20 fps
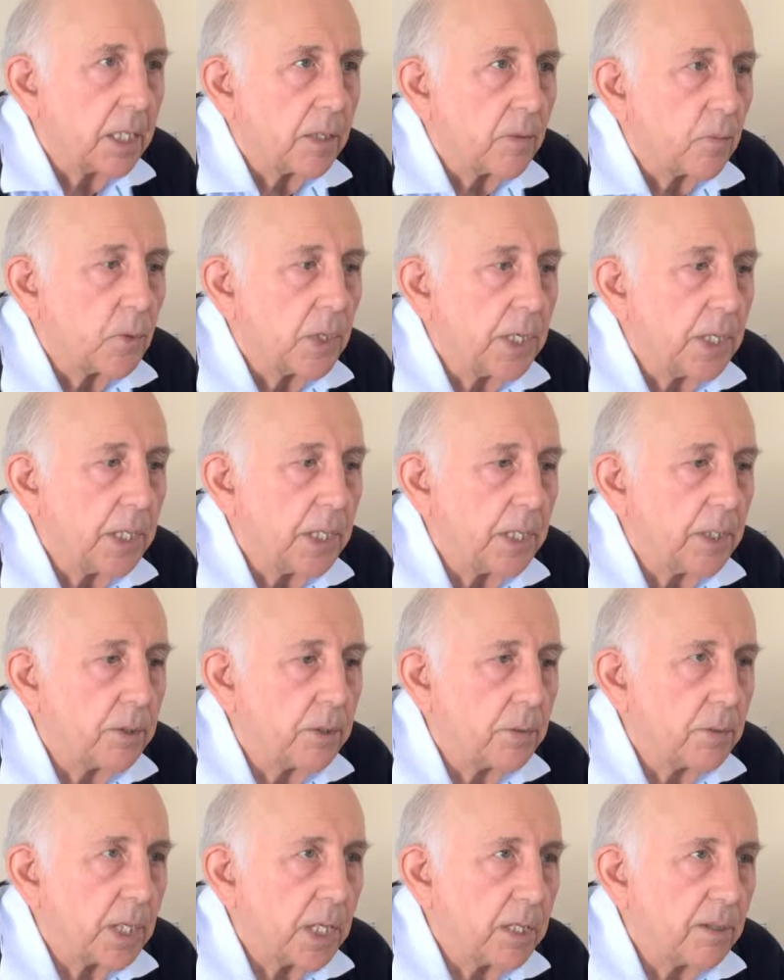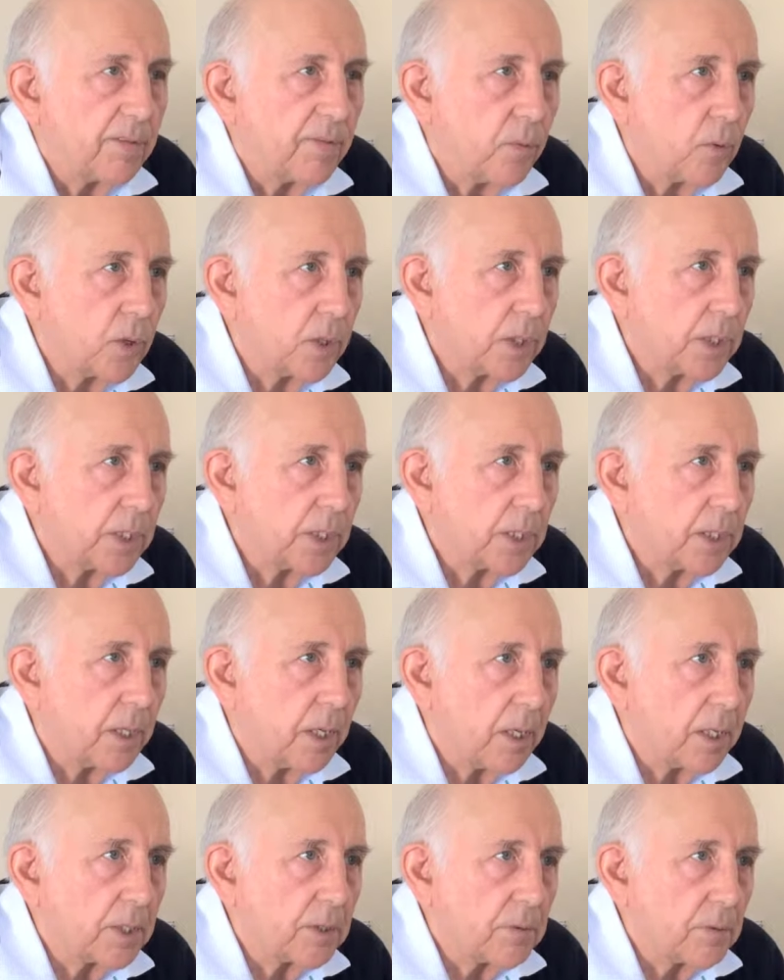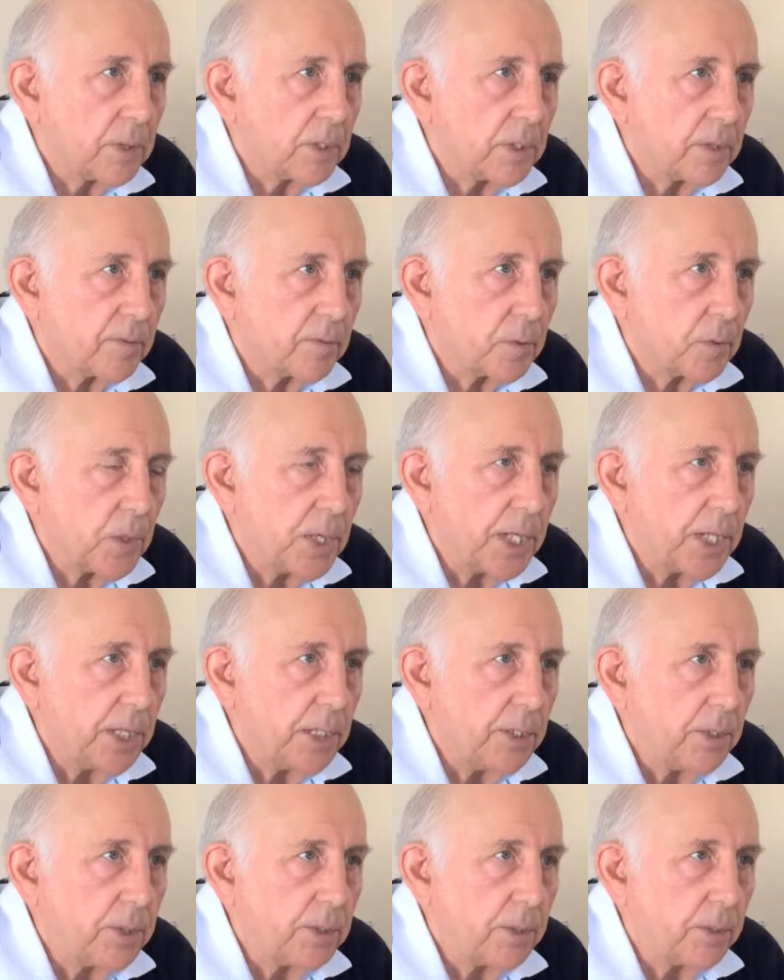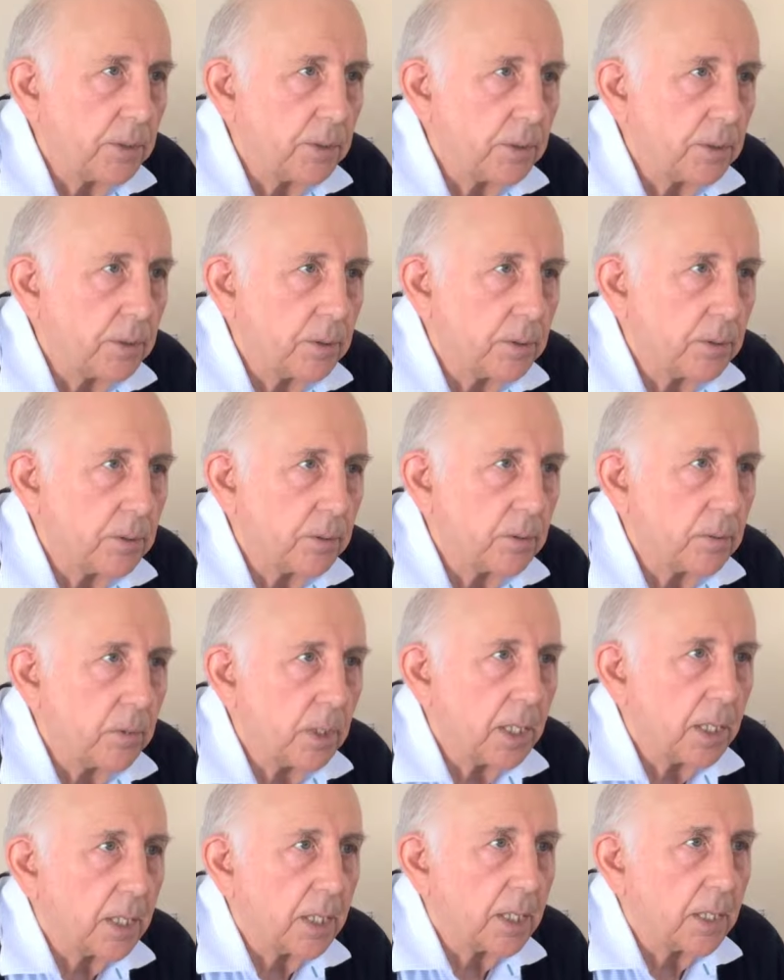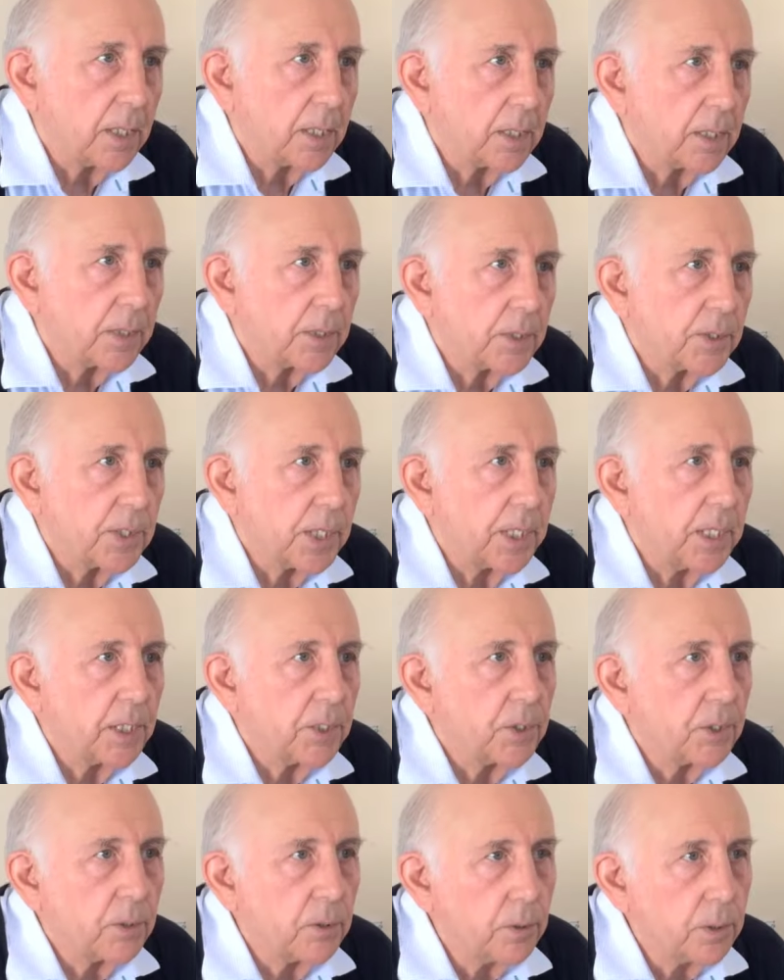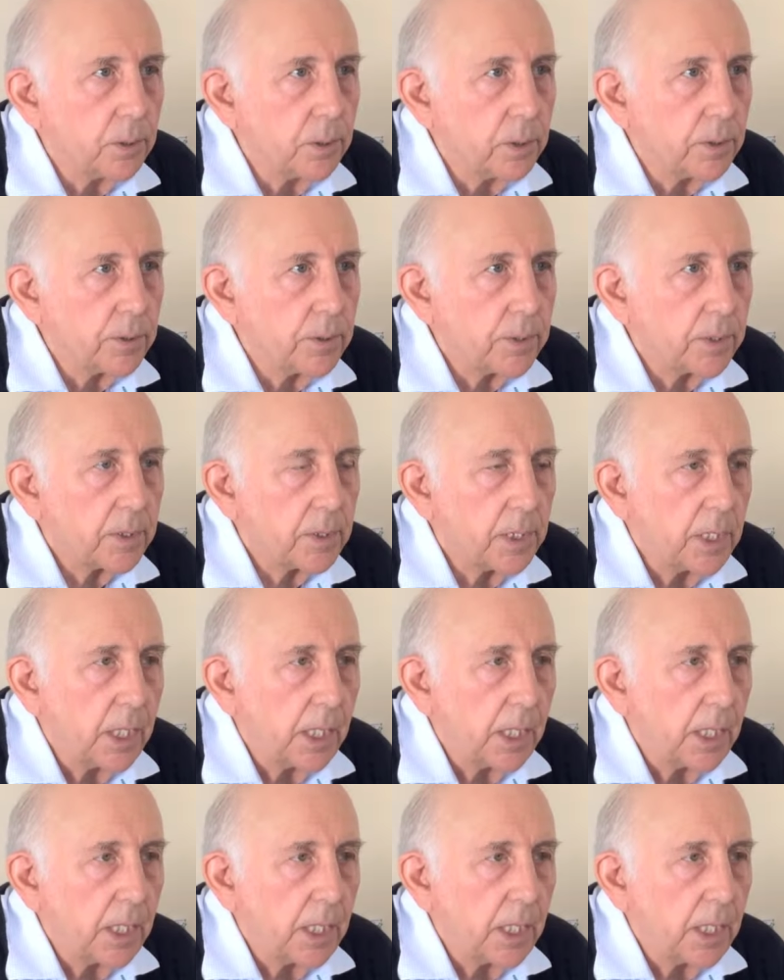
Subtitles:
We donate $400 worth of trees to city schools,